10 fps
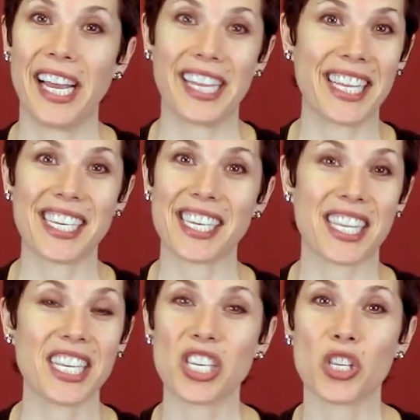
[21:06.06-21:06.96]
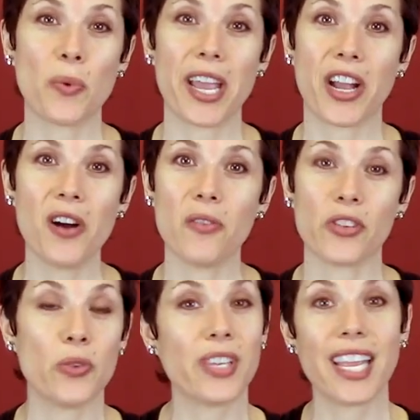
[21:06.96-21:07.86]
Like this is this is the way it
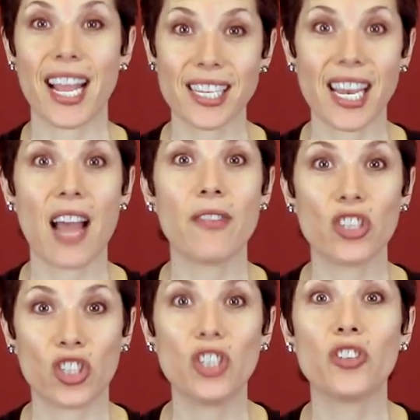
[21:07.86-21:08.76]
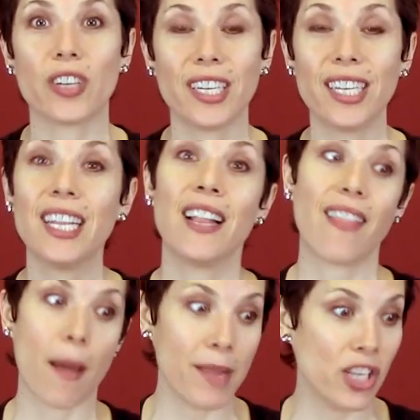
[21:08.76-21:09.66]
goes. You say yes to having children,
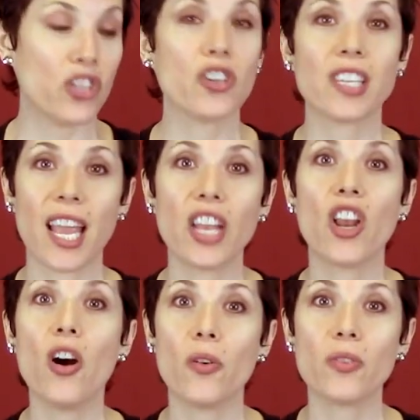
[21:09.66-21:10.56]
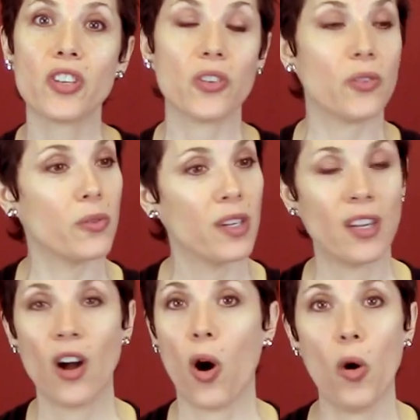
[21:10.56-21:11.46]
that means you're saying no to
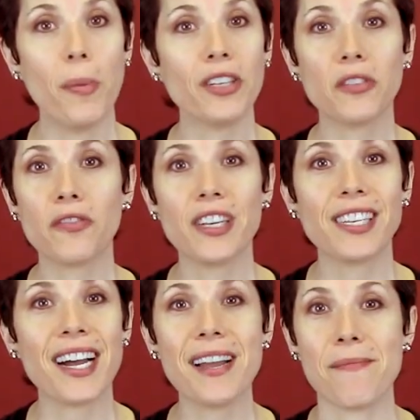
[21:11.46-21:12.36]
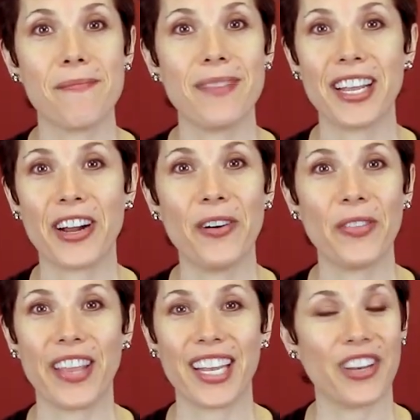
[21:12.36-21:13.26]
a whole bunch of free time, you know,
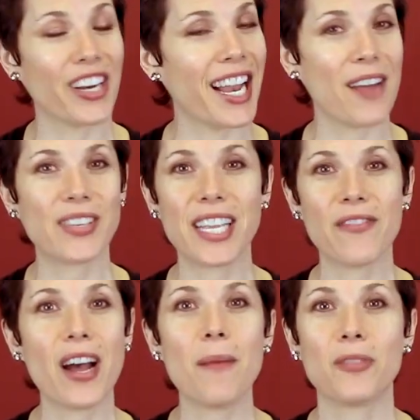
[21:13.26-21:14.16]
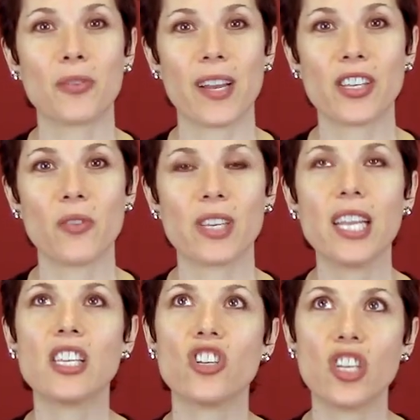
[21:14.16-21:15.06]
that you're going to have to give up to raise those
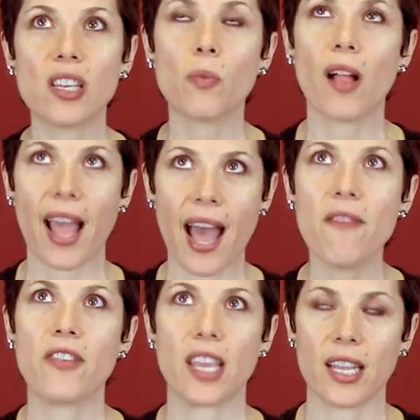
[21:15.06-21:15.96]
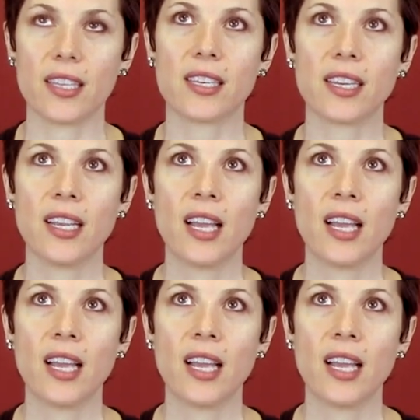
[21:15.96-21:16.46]
kids. And she said, "Well, I have kids.